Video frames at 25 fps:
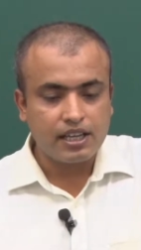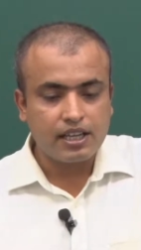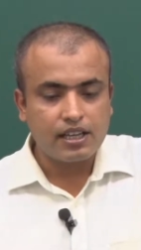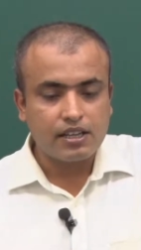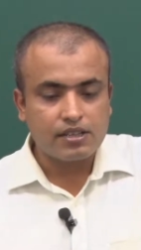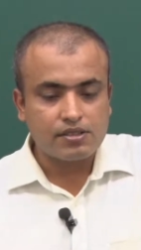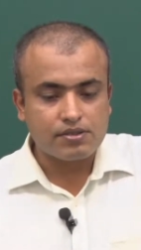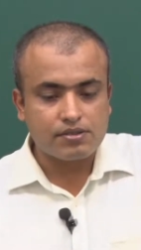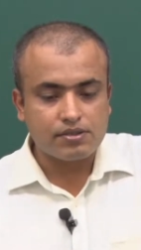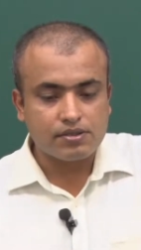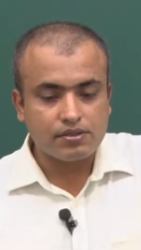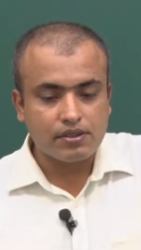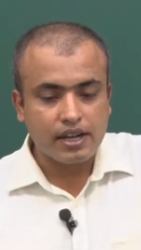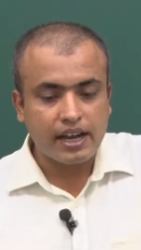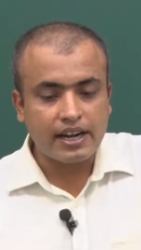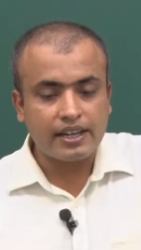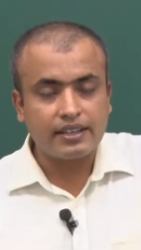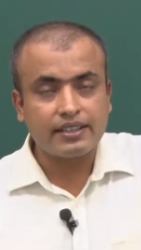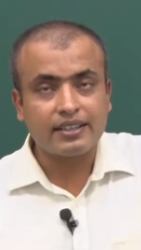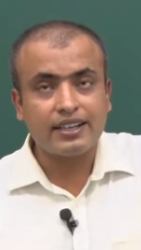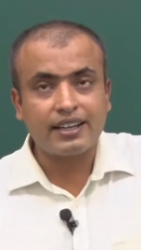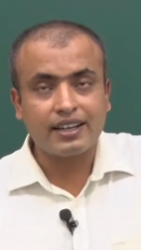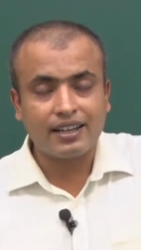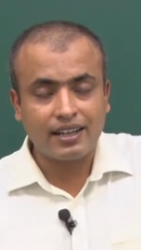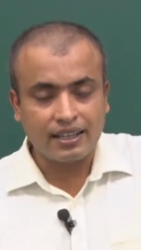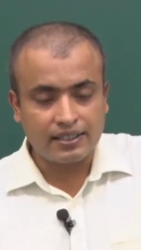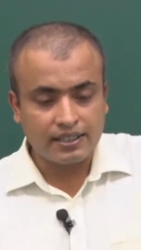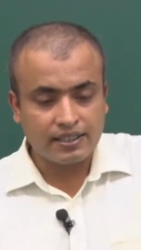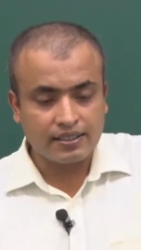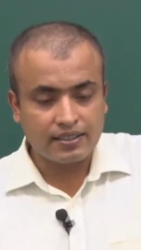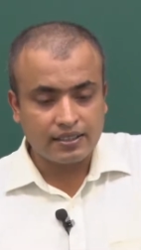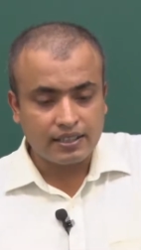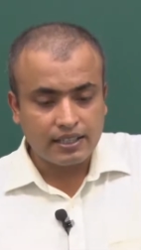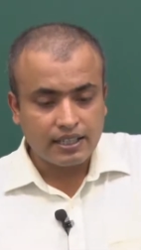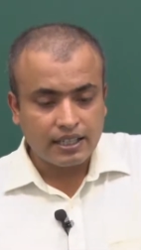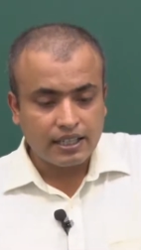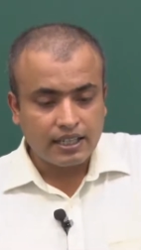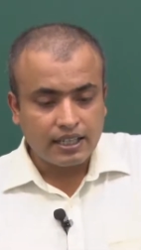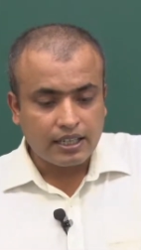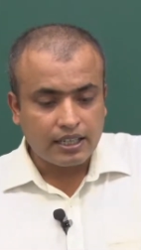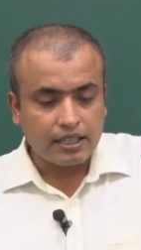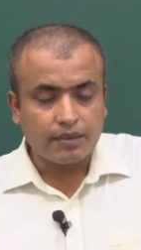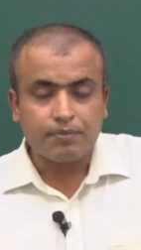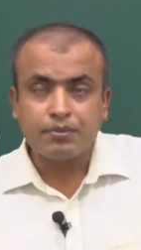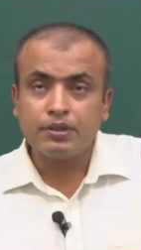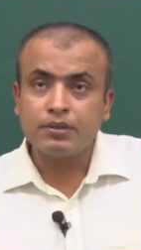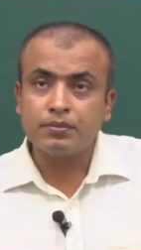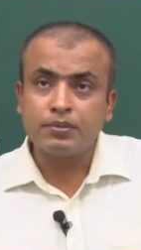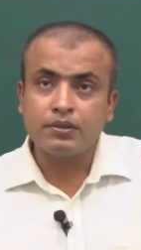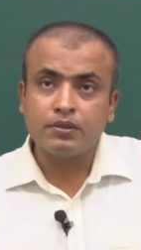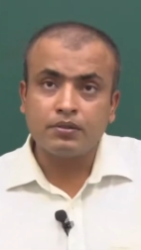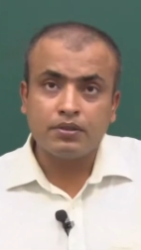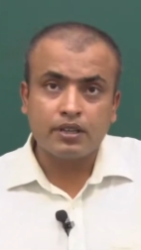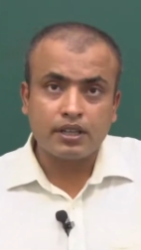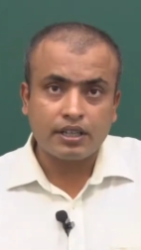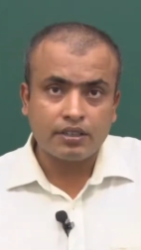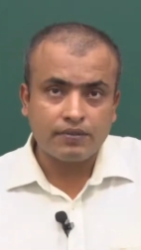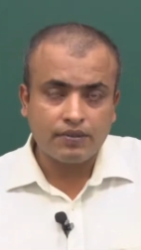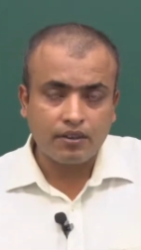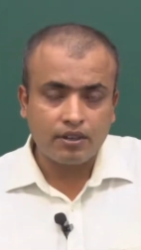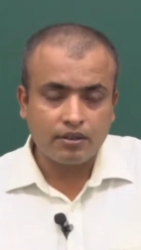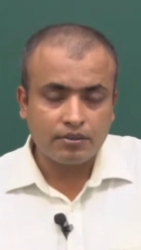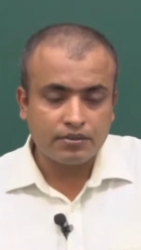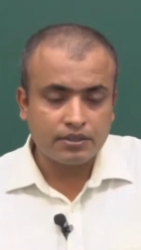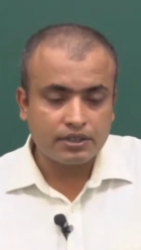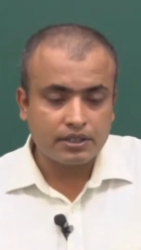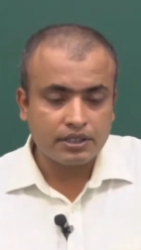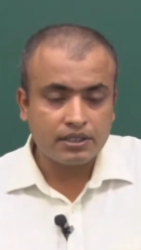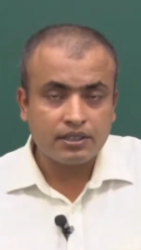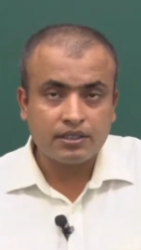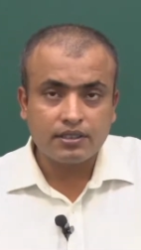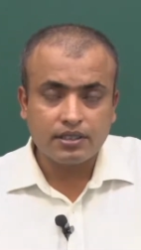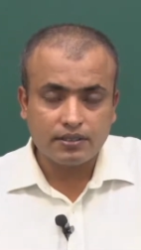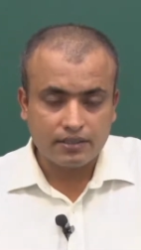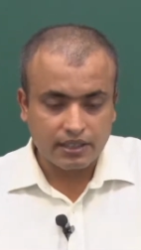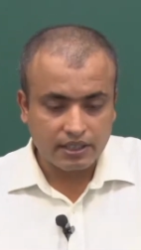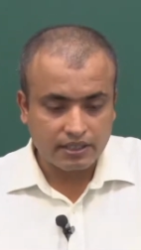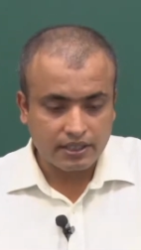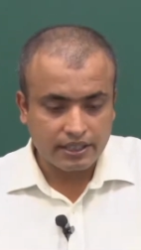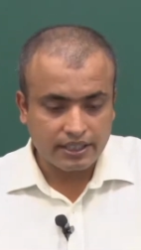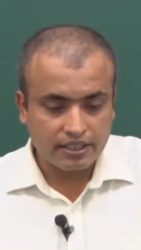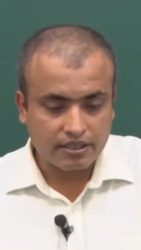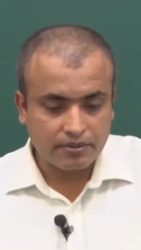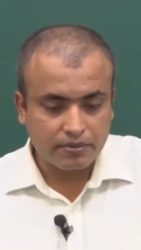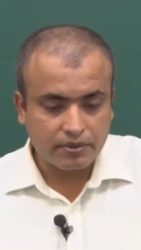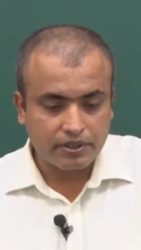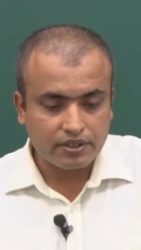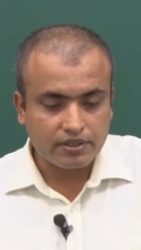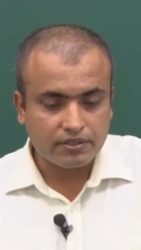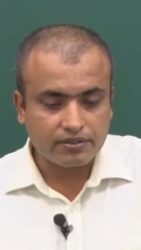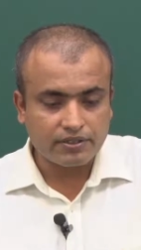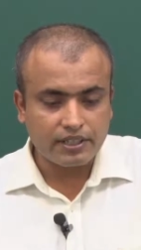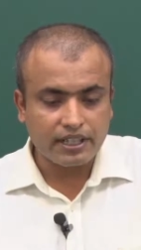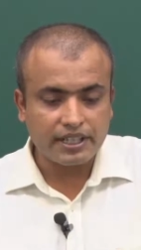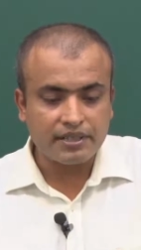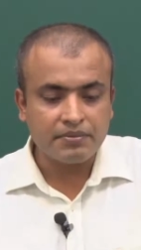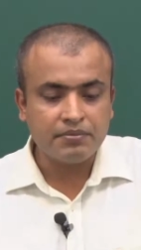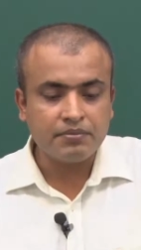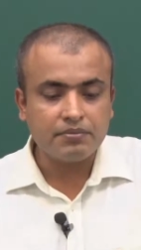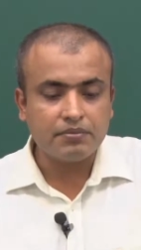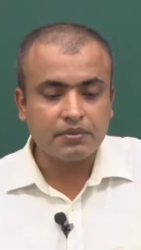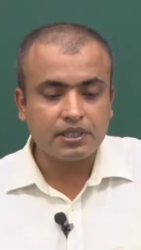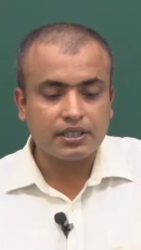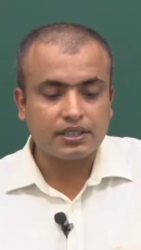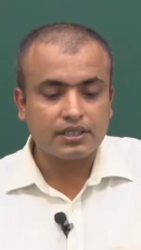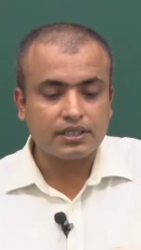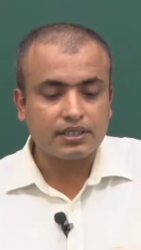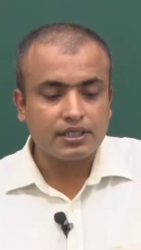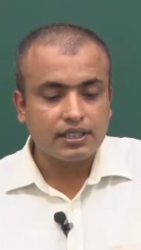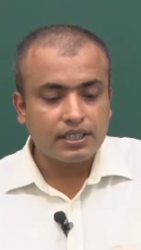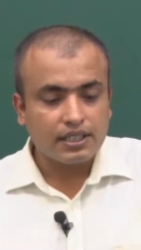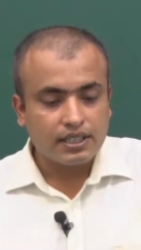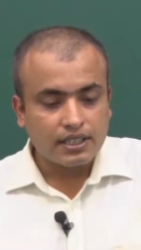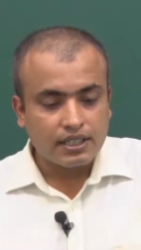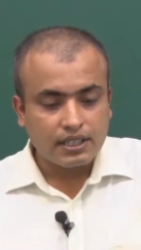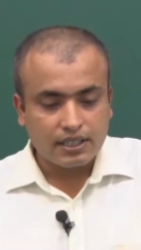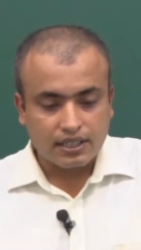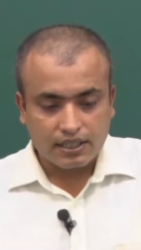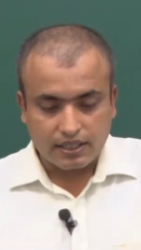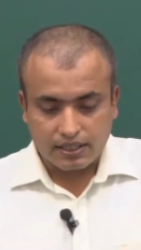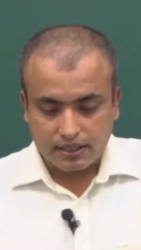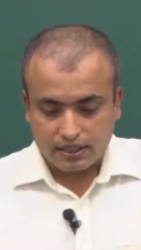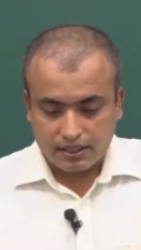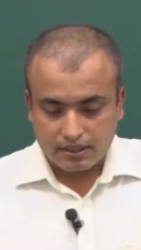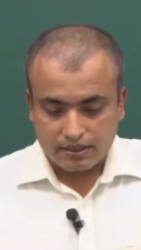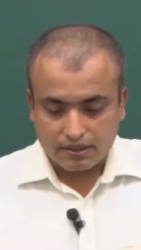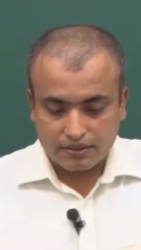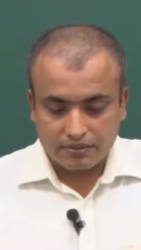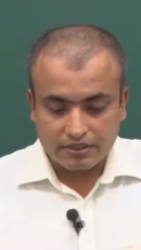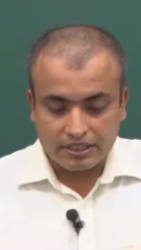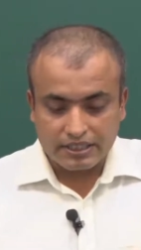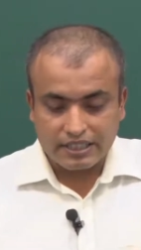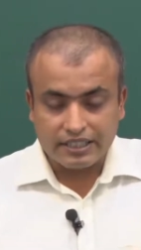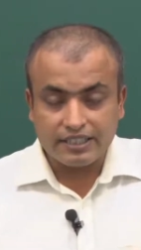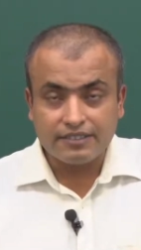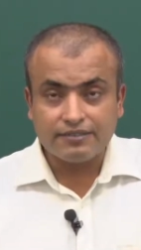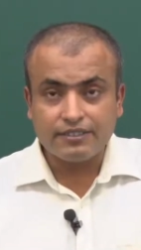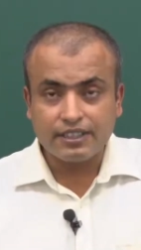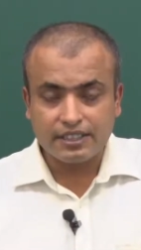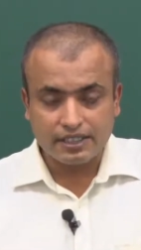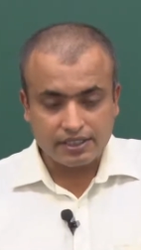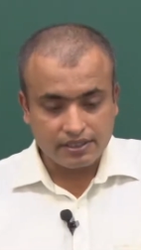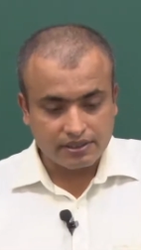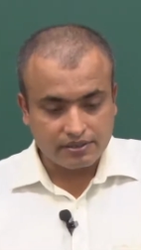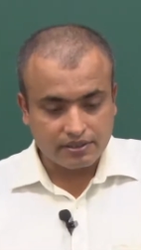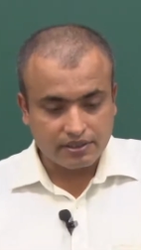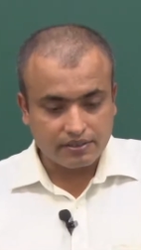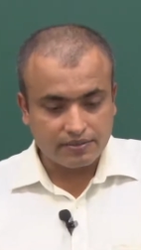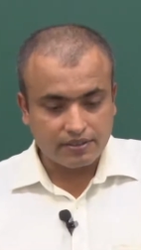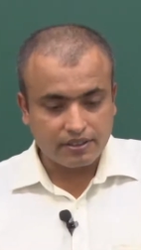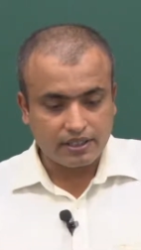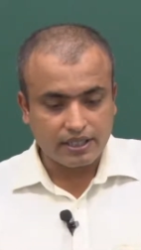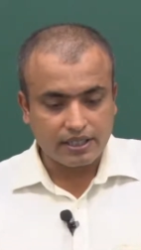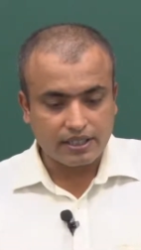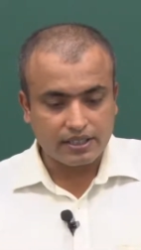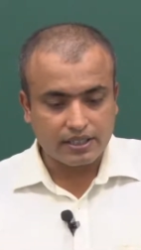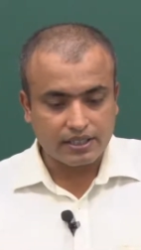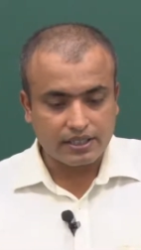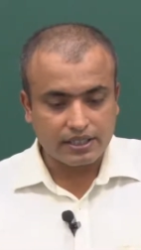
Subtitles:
So, and there are other people who are involved with it at later point of time, but we'll leave the history for another